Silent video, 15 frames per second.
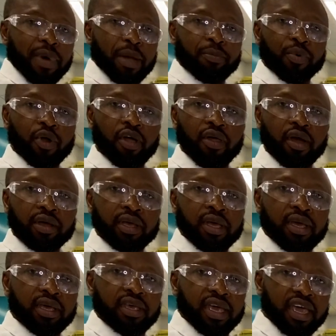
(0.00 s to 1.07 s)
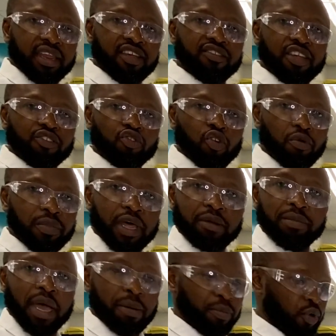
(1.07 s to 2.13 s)
my product. Here it is assumed
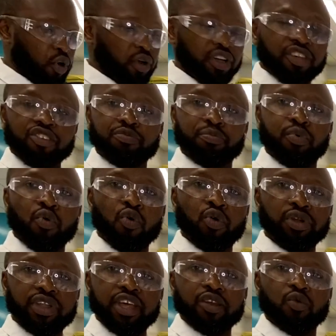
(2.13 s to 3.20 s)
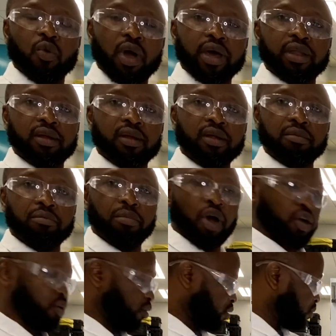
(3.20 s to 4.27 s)
that my product is poured in one
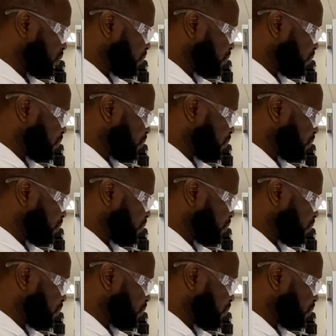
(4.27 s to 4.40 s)
bottle.